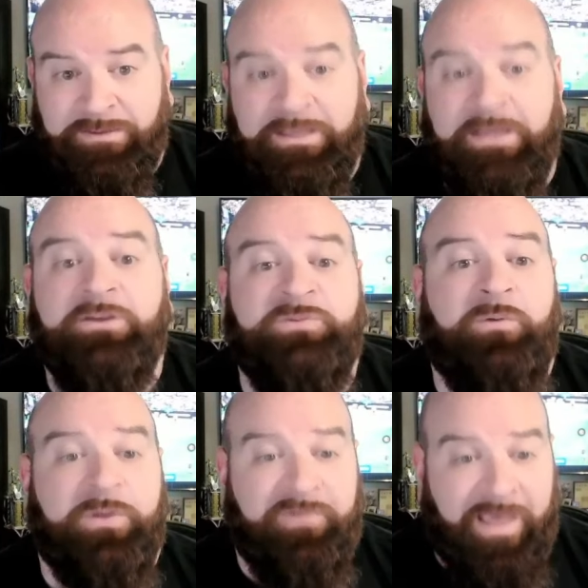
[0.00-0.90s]
Here's
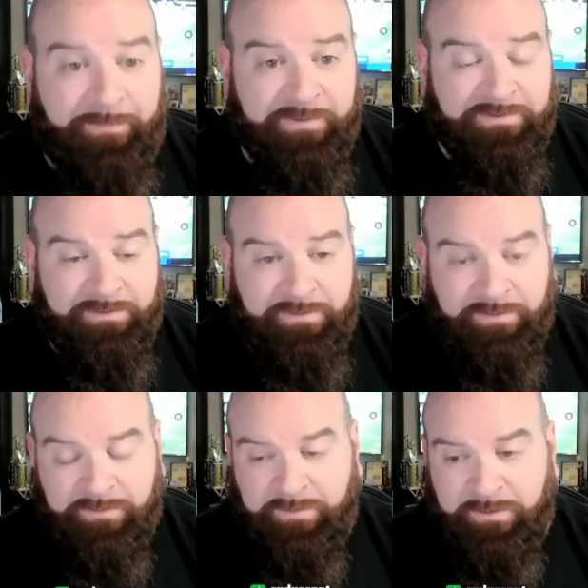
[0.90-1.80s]
what would have happened.
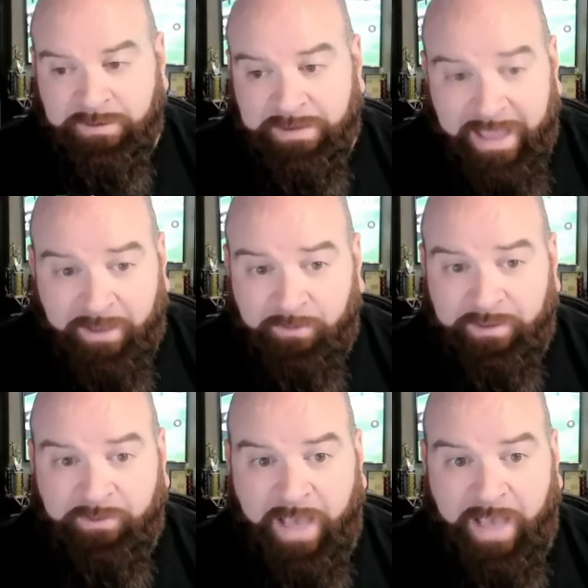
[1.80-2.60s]
Now,